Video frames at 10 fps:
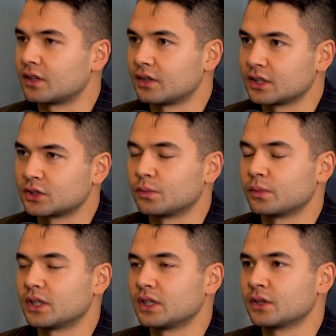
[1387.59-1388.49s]
there are like
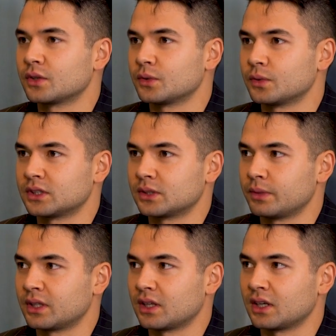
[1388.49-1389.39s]
somebody who is
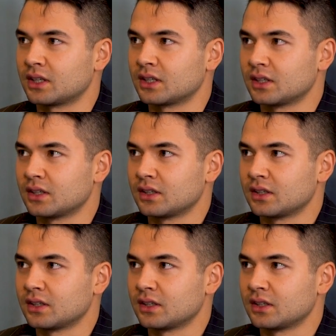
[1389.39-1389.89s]
a bit like,